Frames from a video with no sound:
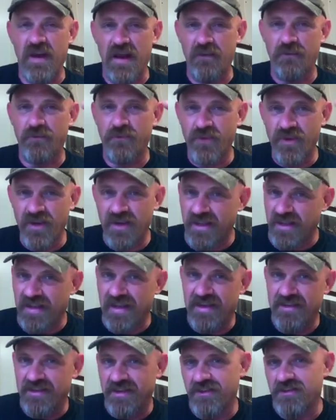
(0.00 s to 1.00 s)
I'd really
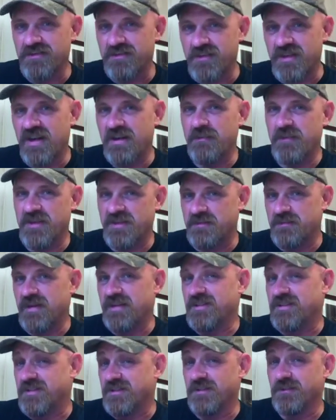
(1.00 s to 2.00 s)
like to hear some comments
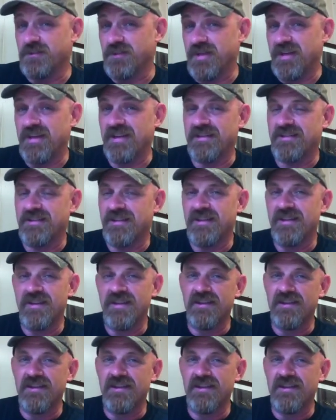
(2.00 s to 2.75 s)
about the school tax,